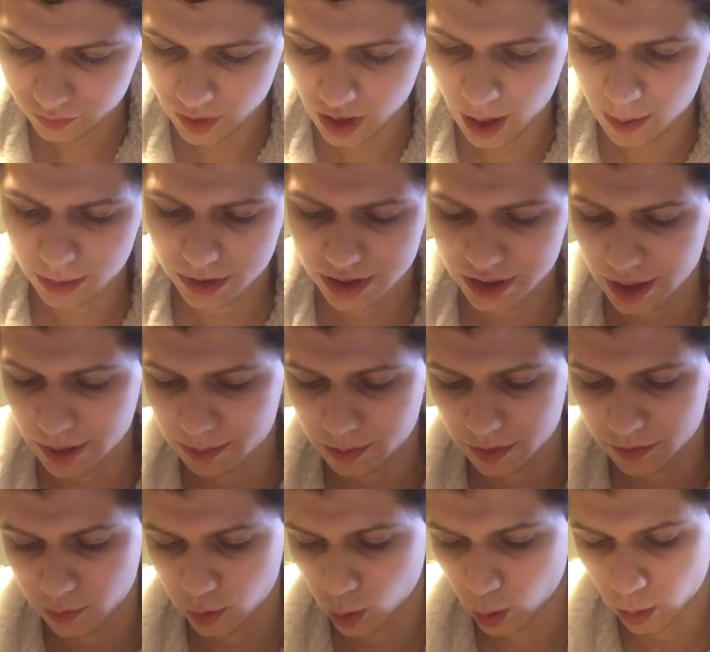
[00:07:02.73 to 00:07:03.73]
gonna skip
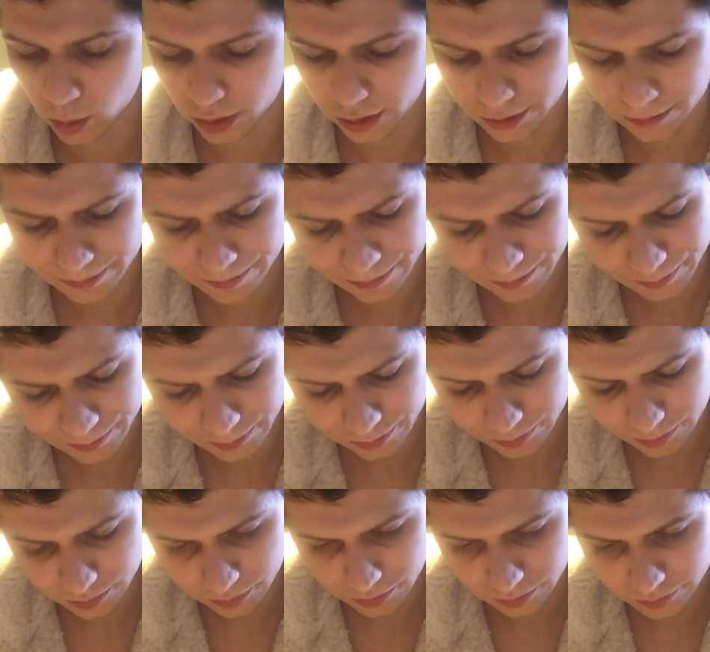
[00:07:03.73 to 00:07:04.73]
the forward.
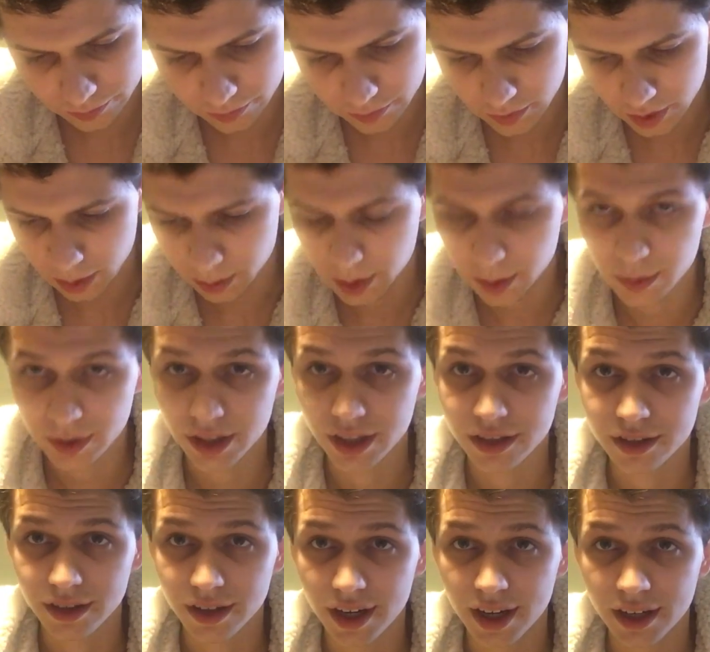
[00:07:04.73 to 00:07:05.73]
Maybe
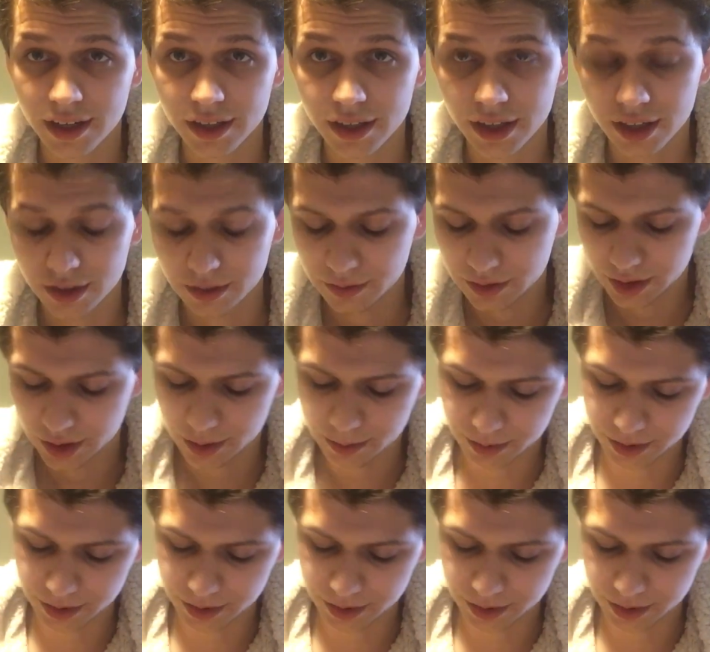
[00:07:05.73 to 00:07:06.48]
get to that in another video,